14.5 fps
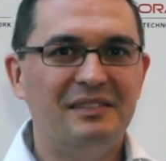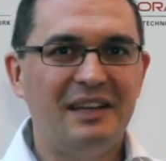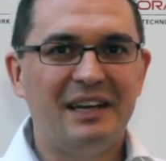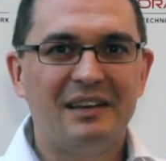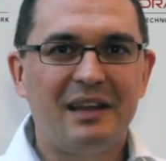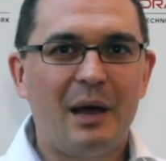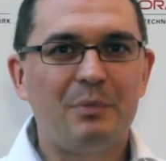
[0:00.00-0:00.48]

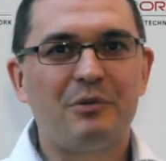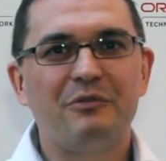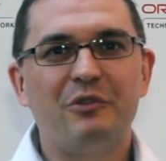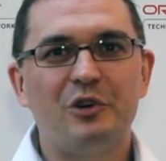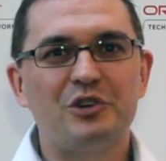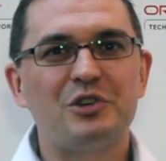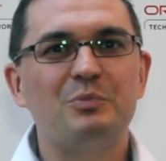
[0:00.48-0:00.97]
data type
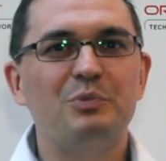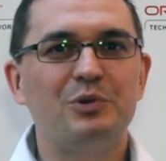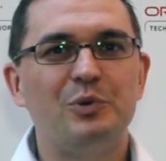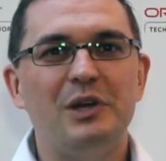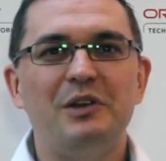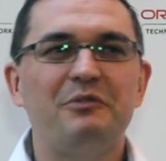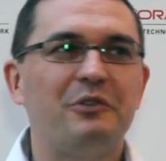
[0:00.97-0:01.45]
conversion
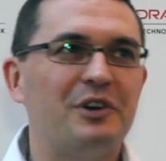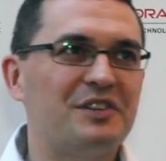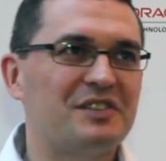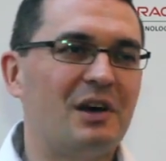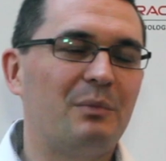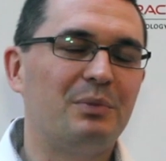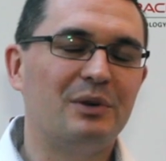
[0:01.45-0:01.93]
between, for
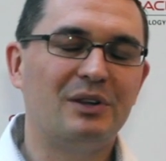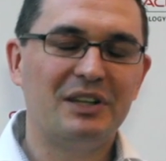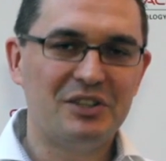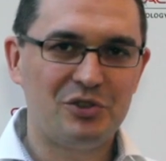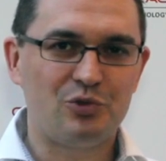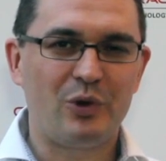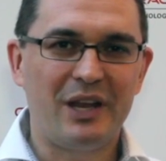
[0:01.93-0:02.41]
example,
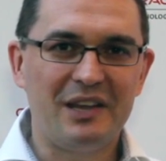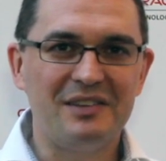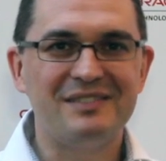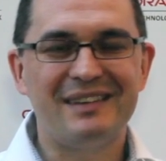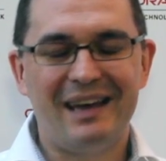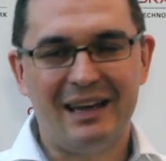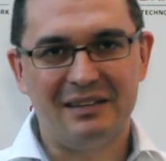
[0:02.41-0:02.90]

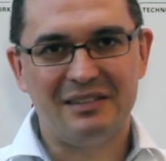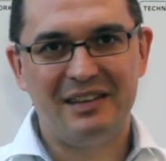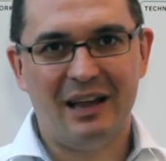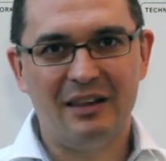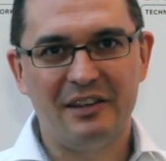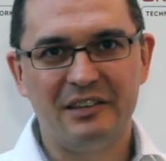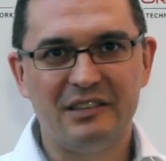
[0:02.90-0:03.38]
strings and
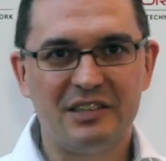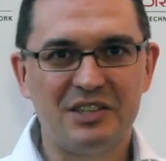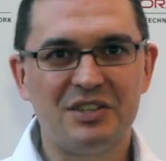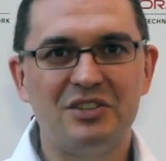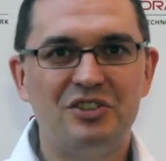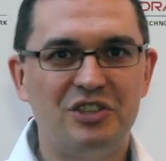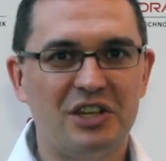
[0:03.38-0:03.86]

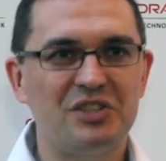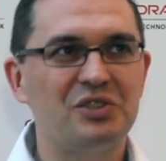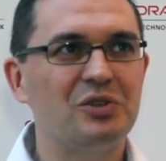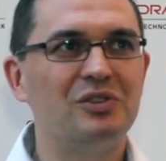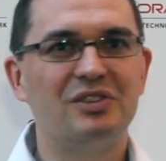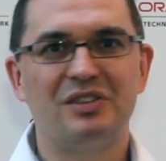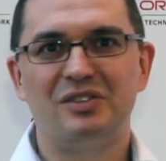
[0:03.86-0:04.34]
calendars just
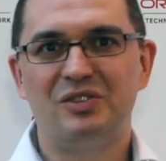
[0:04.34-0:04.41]
to,